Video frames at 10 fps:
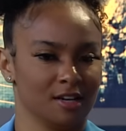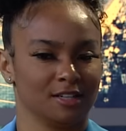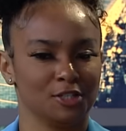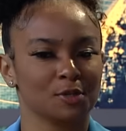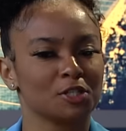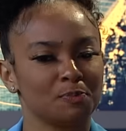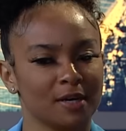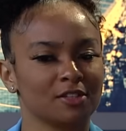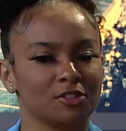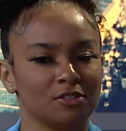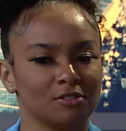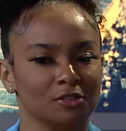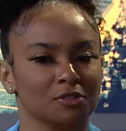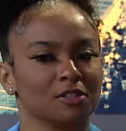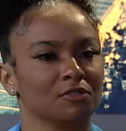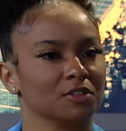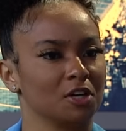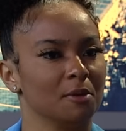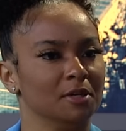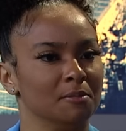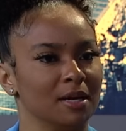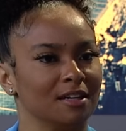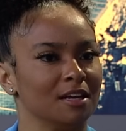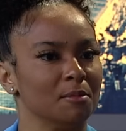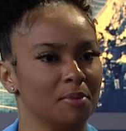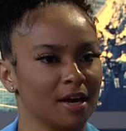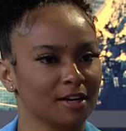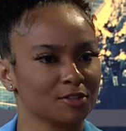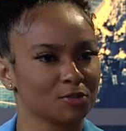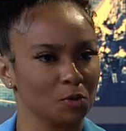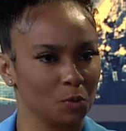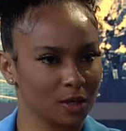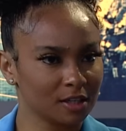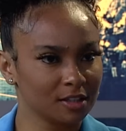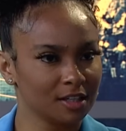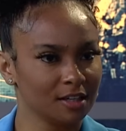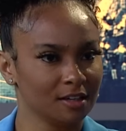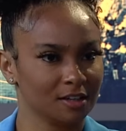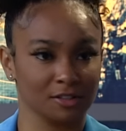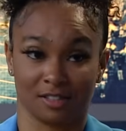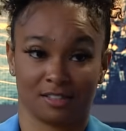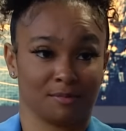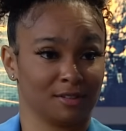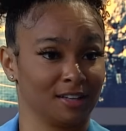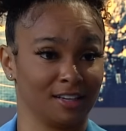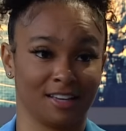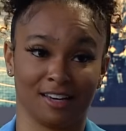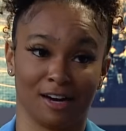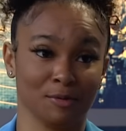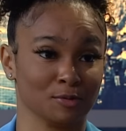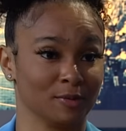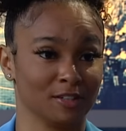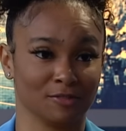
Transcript: Did you expect yourself to come in and make an impact so quickly, or is that something like, hey, I was ready